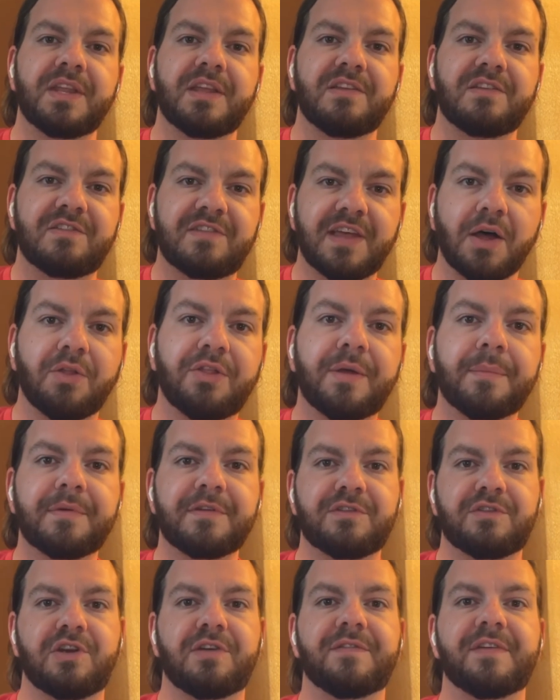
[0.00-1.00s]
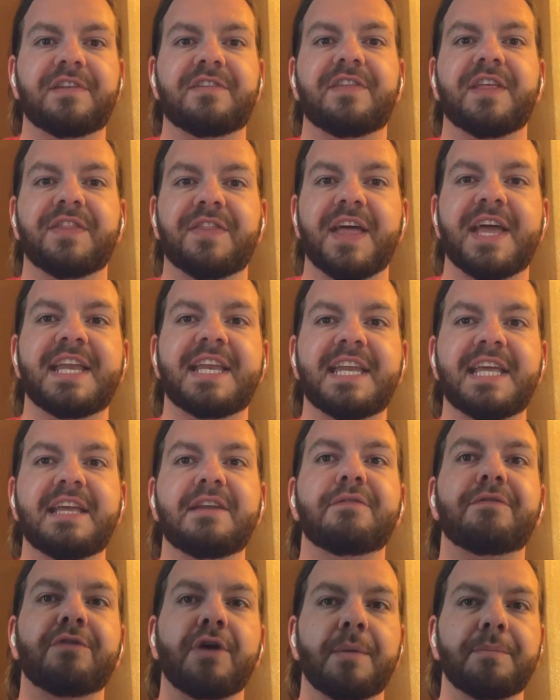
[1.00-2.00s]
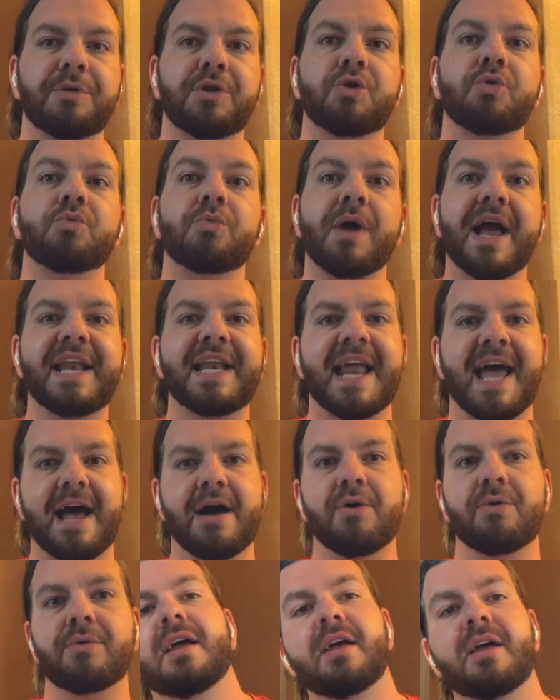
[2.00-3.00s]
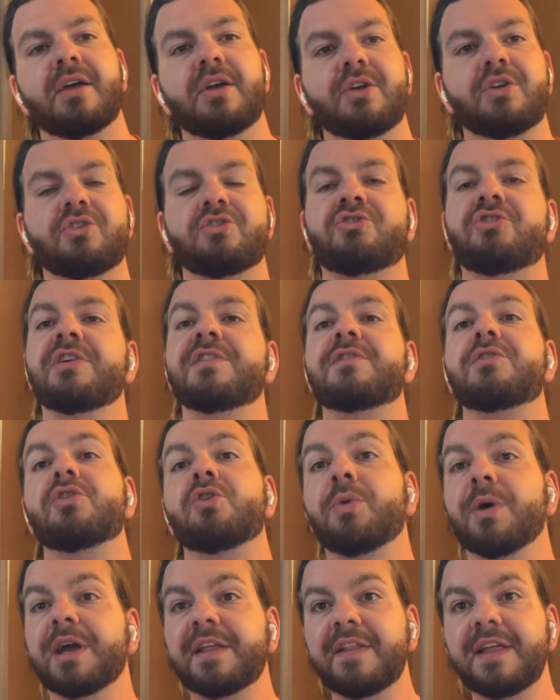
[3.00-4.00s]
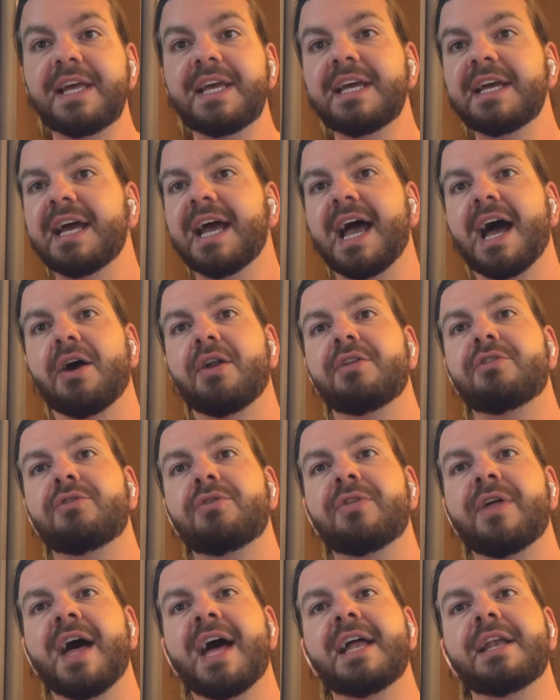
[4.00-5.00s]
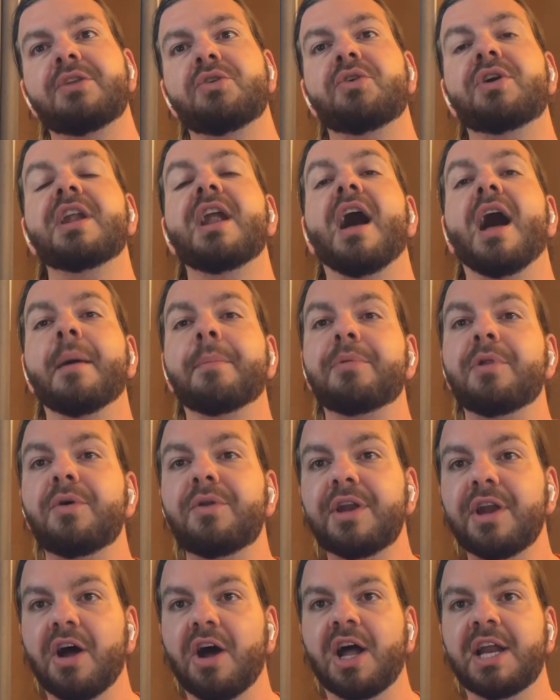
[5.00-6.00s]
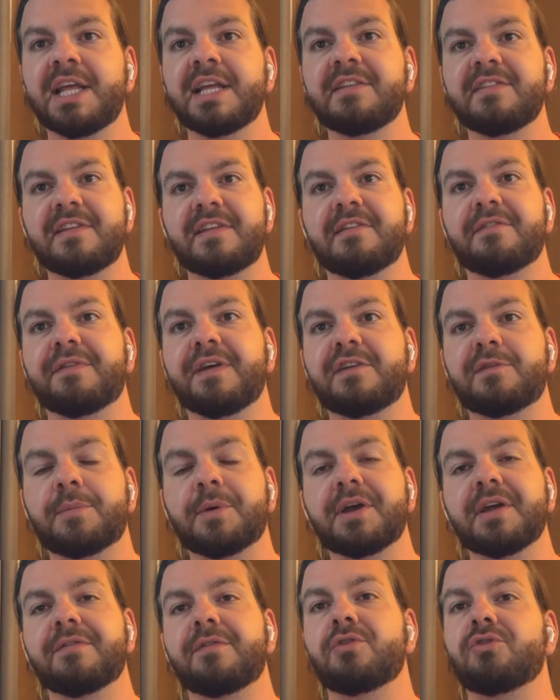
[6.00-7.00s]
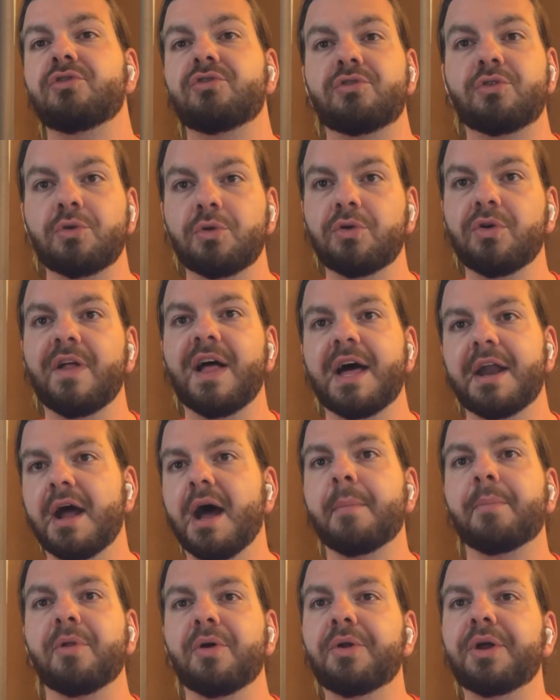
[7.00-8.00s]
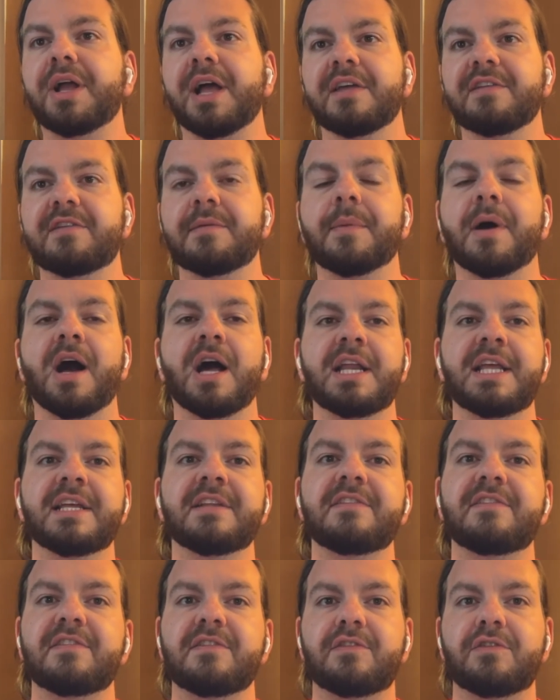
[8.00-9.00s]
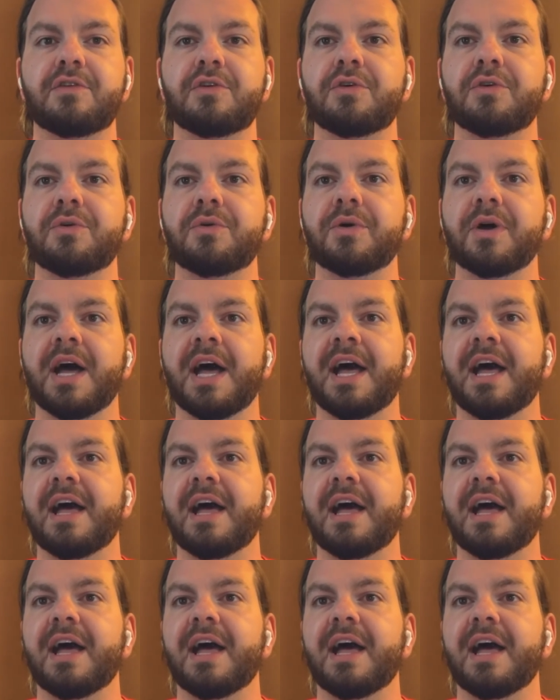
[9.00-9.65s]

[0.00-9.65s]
sell them a service that they need from you right now. Just quickly, how to do that. You can upload an audience into Facebook. If you just Google how to upload a custom audience to